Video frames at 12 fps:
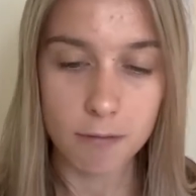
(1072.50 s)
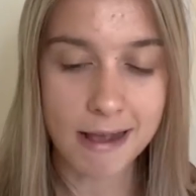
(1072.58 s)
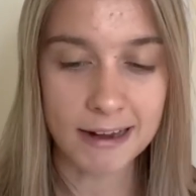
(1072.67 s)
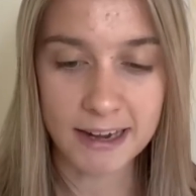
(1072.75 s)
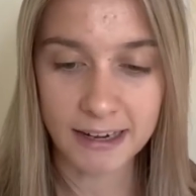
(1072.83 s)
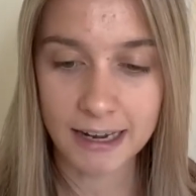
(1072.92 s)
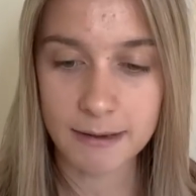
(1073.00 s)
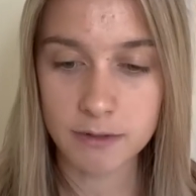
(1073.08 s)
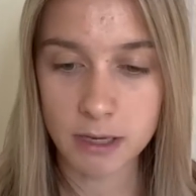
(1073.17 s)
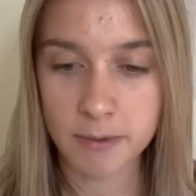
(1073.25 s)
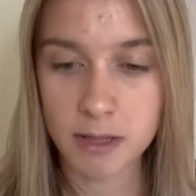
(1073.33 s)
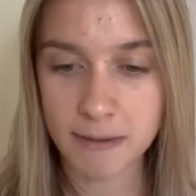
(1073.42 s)
Rangnick claims
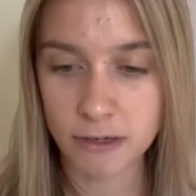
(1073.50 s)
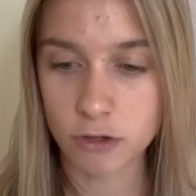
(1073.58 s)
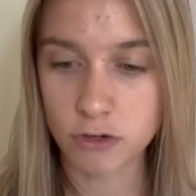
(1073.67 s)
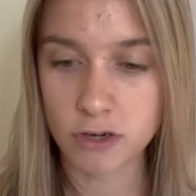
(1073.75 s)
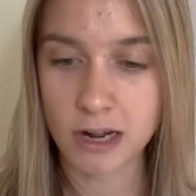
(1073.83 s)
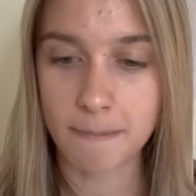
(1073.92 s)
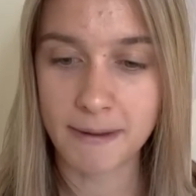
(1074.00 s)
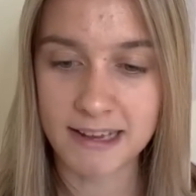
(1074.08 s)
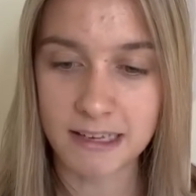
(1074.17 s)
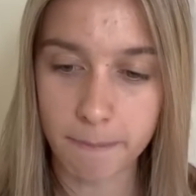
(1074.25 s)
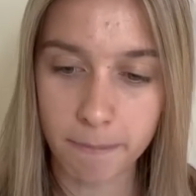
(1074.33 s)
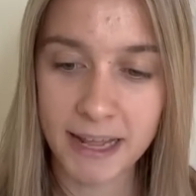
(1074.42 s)
some of the Manchester United players
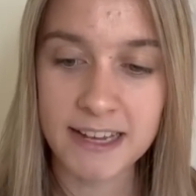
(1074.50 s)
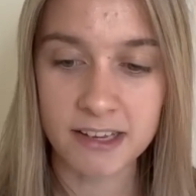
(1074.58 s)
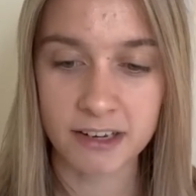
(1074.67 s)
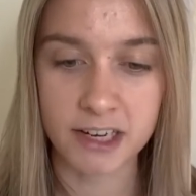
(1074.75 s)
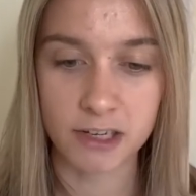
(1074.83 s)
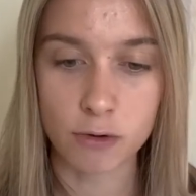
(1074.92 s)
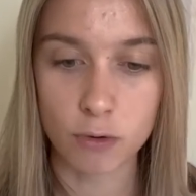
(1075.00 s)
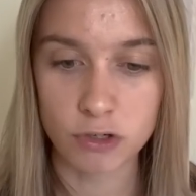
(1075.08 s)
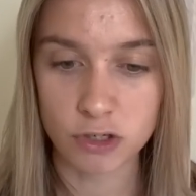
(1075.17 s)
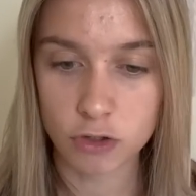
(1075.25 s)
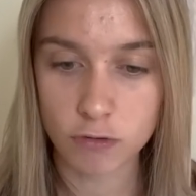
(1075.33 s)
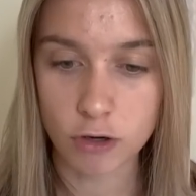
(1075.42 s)
have blatantly ignored
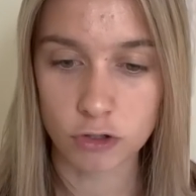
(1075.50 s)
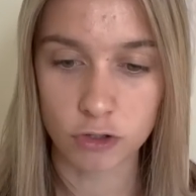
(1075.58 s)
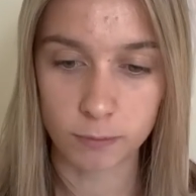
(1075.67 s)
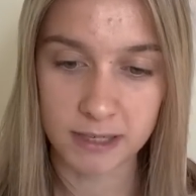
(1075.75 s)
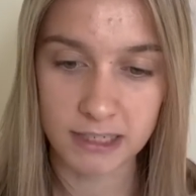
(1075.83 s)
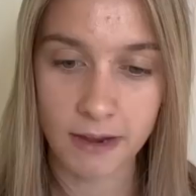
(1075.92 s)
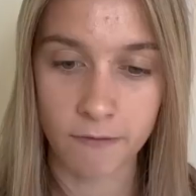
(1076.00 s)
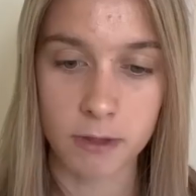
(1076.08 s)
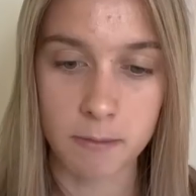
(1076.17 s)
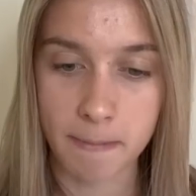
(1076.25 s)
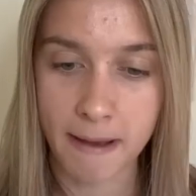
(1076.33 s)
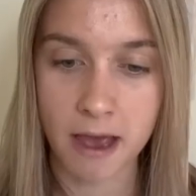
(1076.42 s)
instructions when he's given
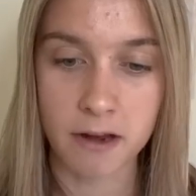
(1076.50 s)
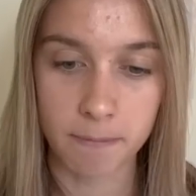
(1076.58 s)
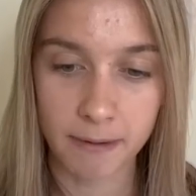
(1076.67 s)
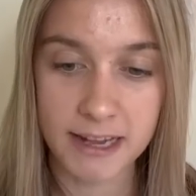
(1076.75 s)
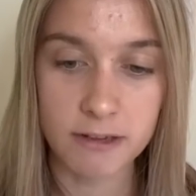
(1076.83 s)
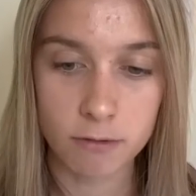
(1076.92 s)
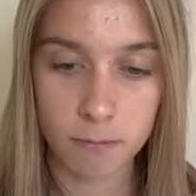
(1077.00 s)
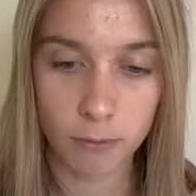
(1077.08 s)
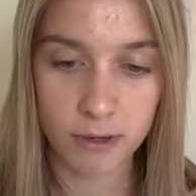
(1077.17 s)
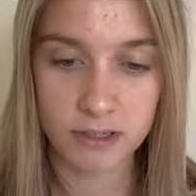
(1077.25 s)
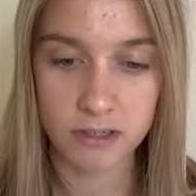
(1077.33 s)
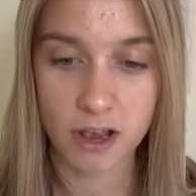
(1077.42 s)
them a pattern of play to employ
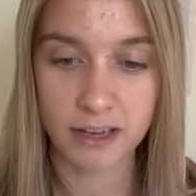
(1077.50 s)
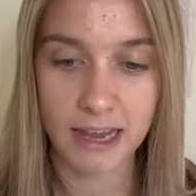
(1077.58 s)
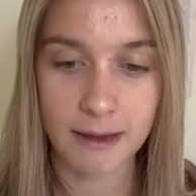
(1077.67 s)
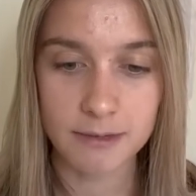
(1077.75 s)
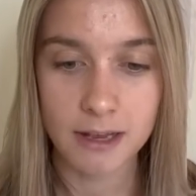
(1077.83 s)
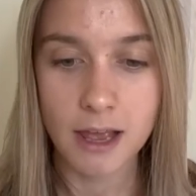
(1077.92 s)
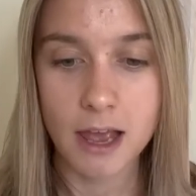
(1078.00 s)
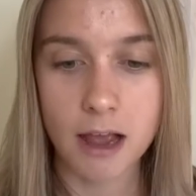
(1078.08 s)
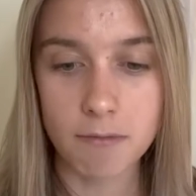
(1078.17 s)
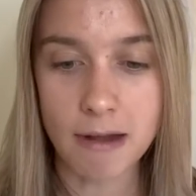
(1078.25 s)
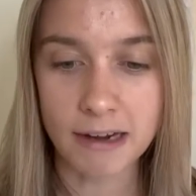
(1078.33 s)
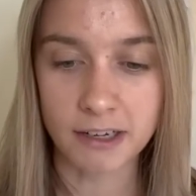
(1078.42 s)
in certain games.
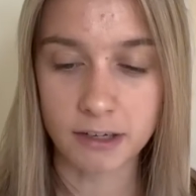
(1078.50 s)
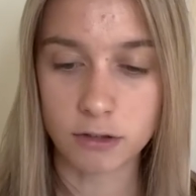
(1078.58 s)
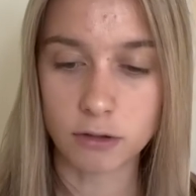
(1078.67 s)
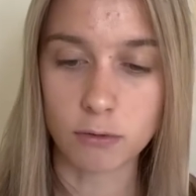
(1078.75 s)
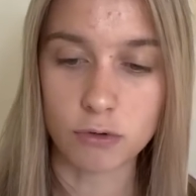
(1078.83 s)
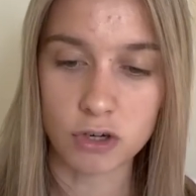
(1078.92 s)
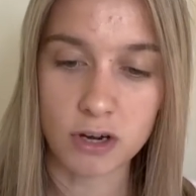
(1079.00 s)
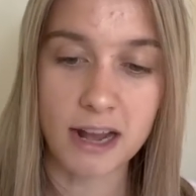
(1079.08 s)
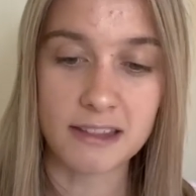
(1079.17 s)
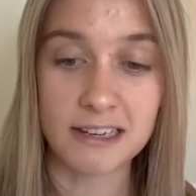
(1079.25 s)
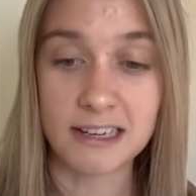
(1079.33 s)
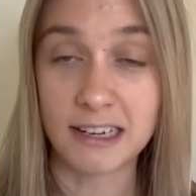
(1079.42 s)
And Rangnick has told
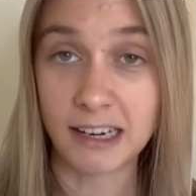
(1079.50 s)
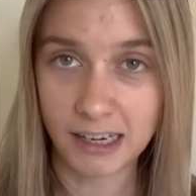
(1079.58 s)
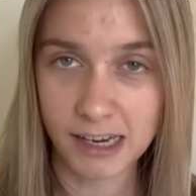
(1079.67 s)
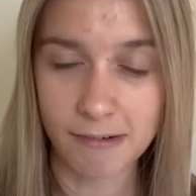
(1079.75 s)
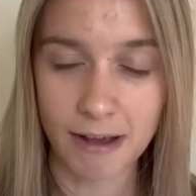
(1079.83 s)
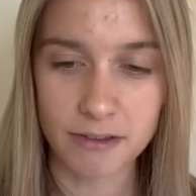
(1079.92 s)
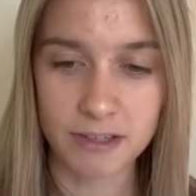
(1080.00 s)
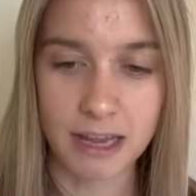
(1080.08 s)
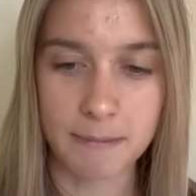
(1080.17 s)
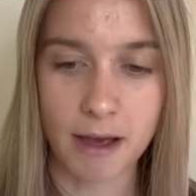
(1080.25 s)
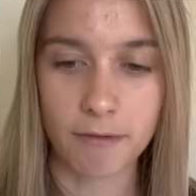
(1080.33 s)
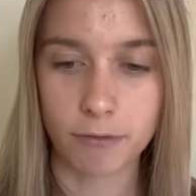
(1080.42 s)
United they need a clear out. This
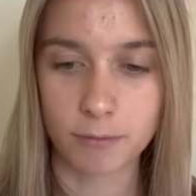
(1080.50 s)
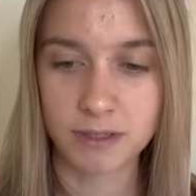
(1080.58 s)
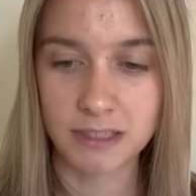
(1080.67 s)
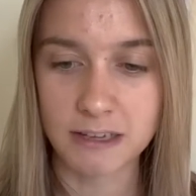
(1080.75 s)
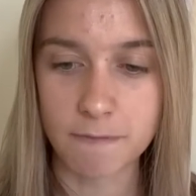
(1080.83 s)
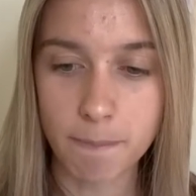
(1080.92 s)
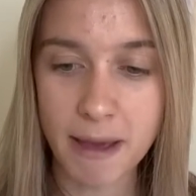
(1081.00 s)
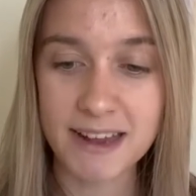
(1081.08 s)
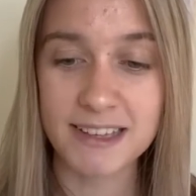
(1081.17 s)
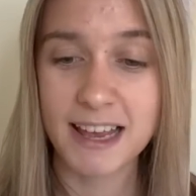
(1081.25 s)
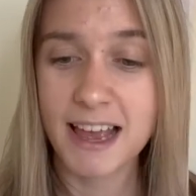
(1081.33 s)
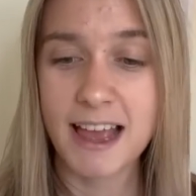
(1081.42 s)
came out from Steve Bates.